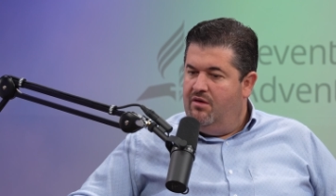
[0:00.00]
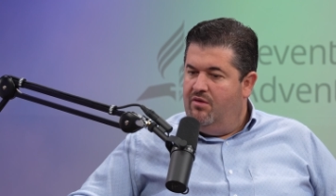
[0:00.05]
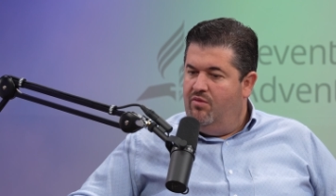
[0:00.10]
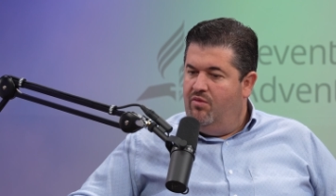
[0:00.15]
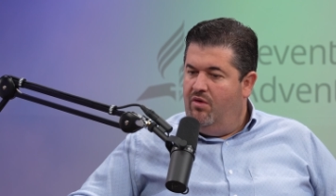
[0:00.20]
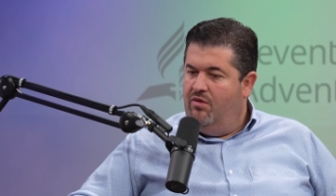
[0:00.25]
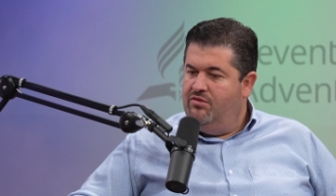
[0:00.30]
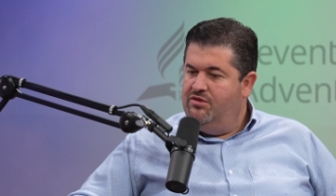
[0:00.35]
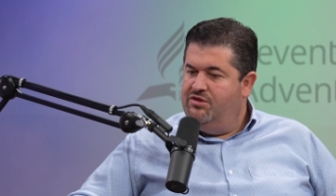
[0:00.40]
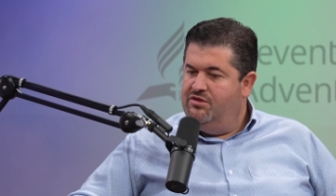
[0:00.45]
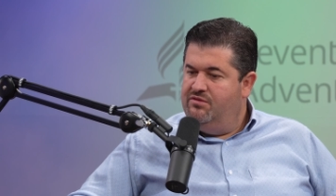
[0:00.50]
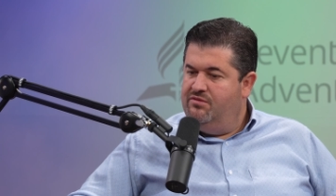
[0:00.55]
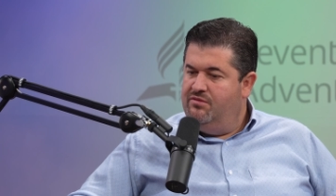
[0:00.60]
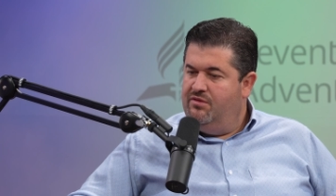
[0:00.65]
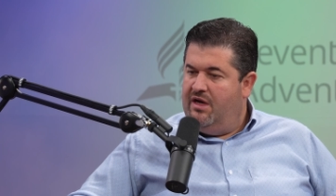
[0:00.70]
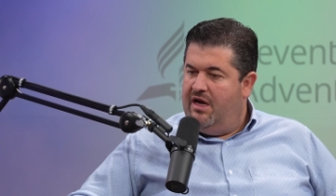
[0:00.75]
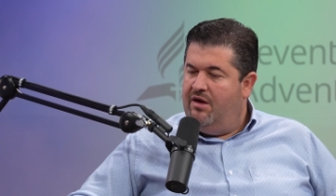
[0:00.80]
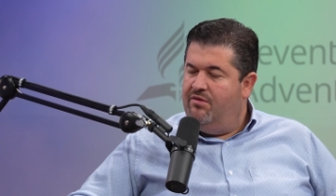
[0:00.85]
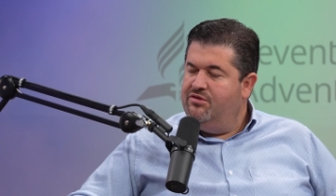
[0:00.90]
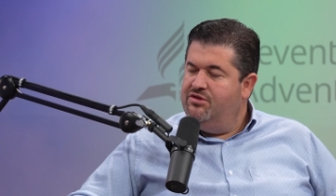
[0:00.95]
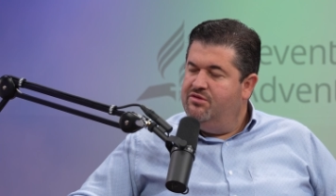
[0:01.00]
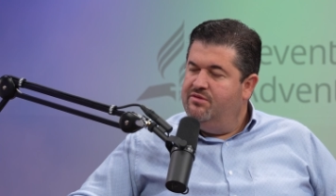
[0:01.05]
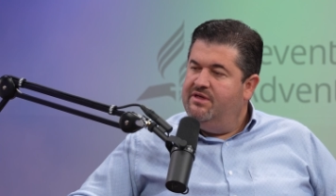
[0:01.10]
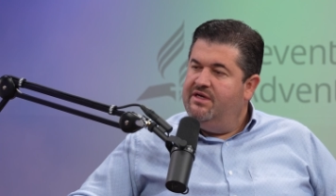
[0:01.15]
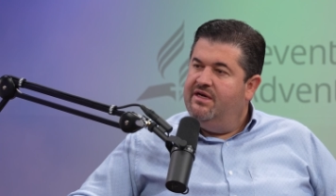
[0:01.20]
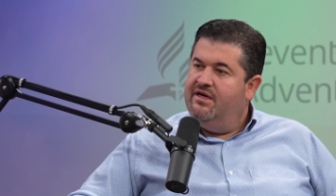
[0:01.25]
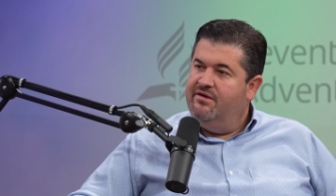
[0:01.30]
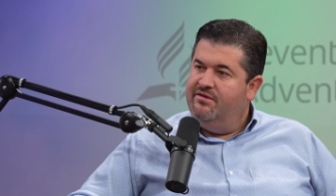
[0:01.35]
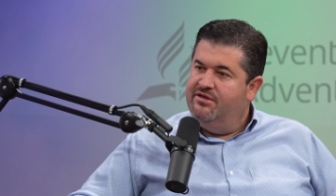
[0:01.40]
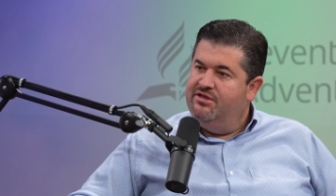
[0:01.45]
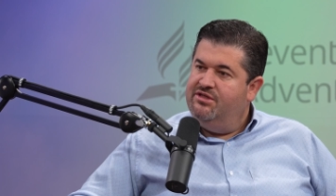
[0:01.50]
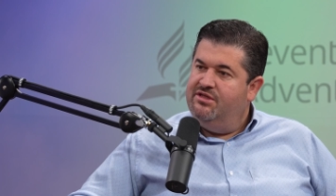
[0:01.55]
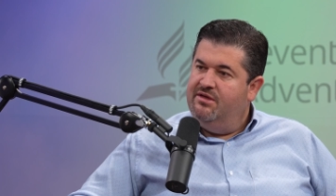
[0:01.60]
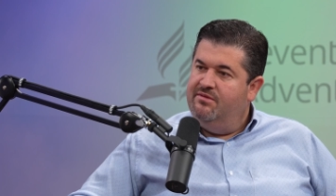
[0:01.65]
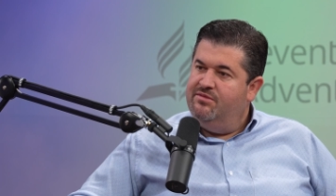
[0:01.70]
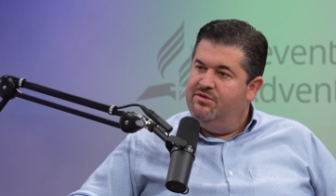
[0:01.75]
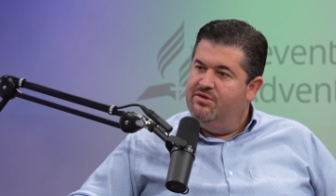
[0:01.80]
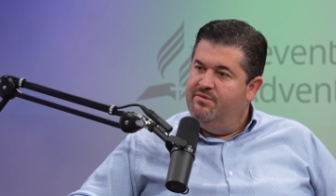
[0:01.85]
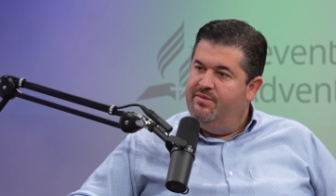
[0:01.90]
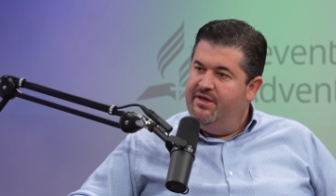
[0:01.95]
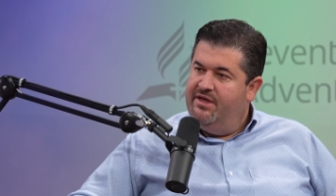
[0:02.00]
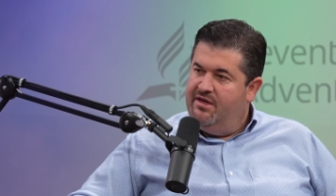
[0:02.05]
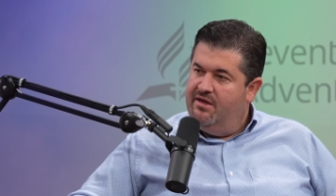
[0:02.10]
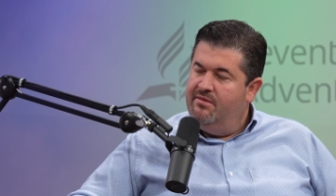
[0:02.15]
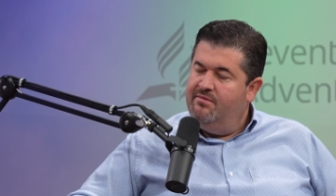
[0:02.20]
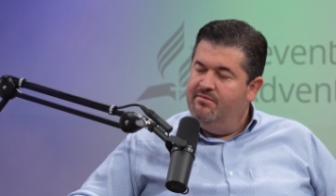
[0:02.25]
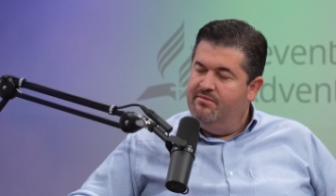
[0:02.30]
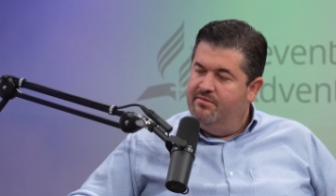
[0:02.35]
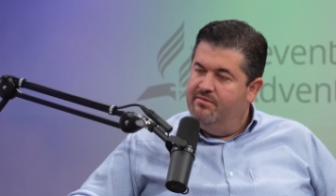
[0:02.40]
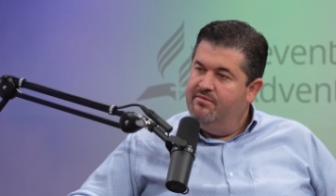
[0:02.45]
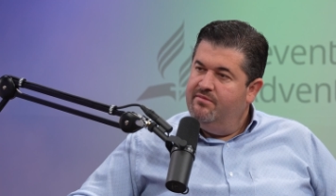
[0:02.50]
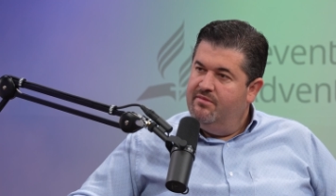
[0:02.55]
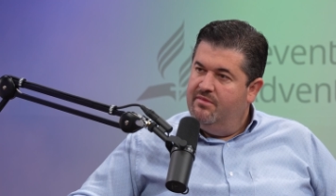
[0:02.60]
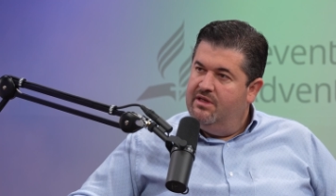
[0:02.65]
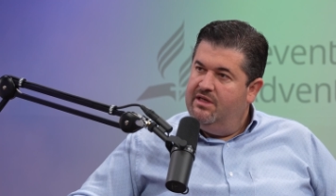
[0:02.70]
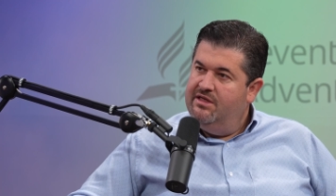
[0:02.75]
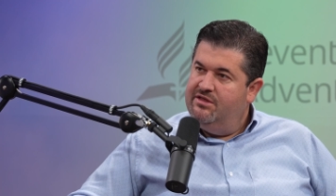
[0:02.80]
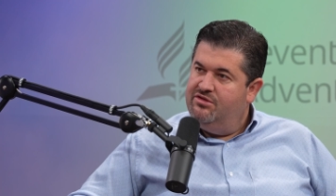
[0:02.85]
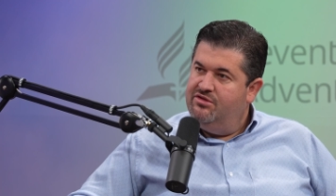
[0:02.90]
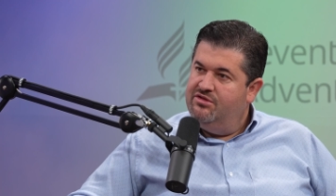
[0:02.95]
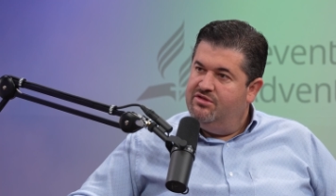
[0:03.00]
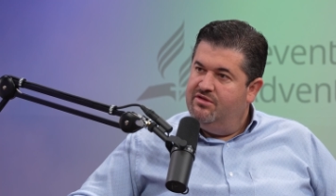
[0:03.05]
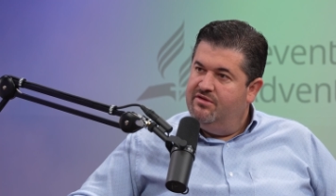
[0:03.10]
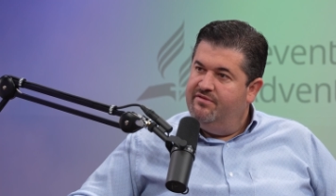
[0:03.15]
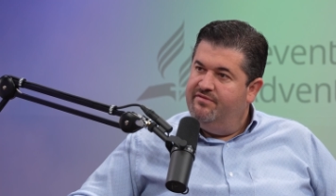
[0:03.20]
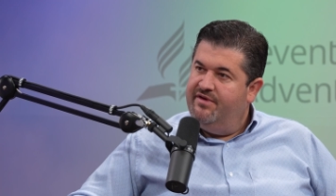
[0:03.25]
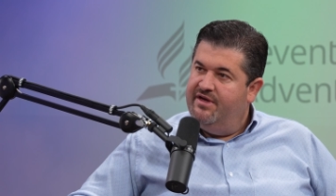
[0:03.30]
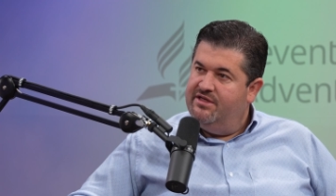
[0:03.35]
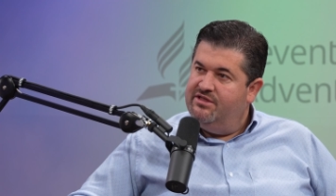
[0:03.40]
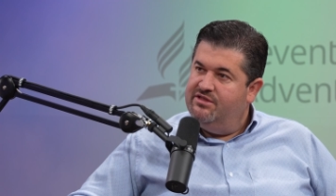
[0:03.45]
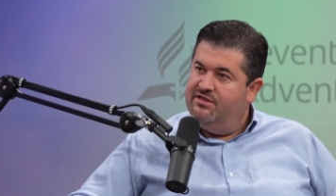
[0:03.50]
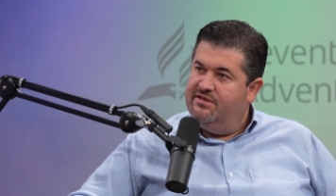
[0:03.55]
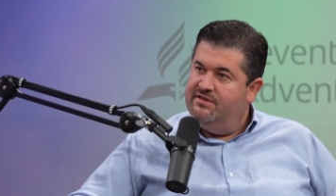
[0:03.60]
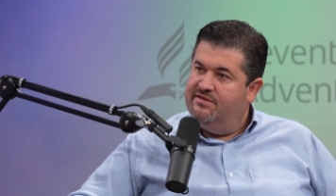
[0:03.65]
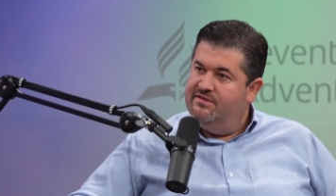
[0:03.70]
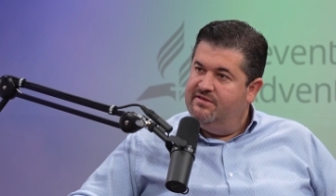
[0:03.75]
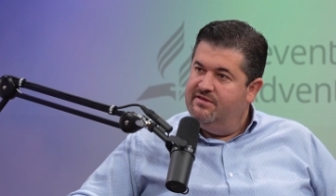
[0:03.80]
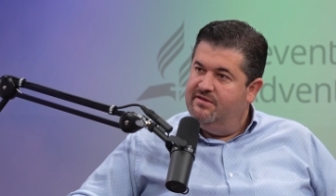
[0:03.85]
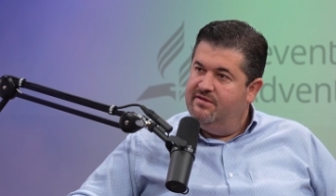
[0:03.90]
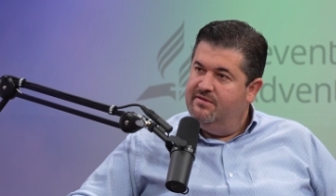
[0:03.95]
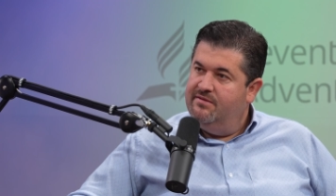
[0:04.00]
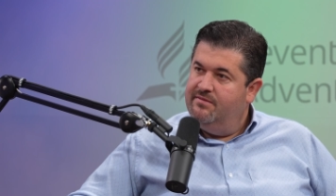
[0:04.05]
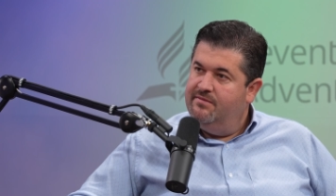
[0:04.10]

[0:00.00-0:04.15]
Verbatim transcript: what would you how would you encourage them to become literature evangelists